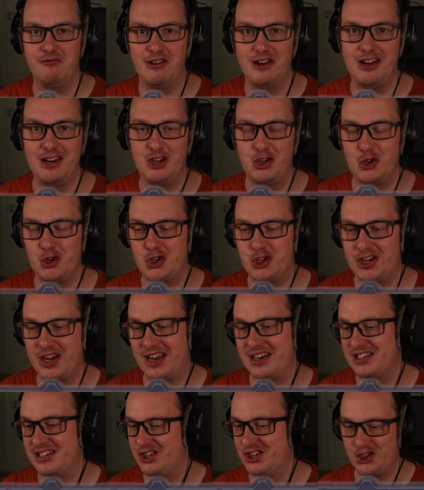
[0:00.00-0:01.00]
really good
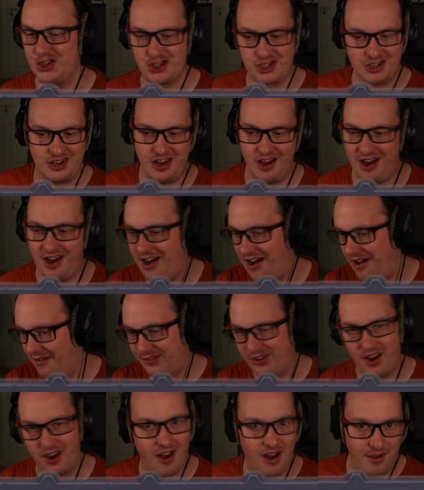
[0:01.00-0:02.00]
chance to just
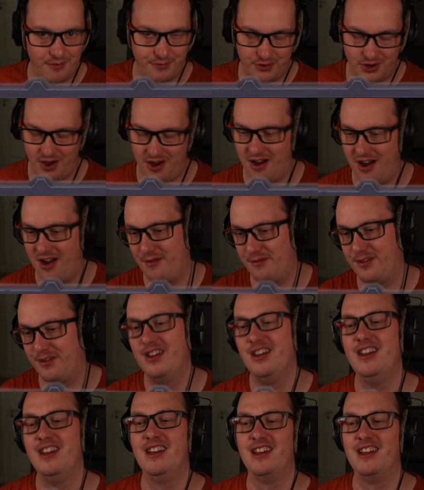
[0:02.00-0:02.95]
carve, carve, carve,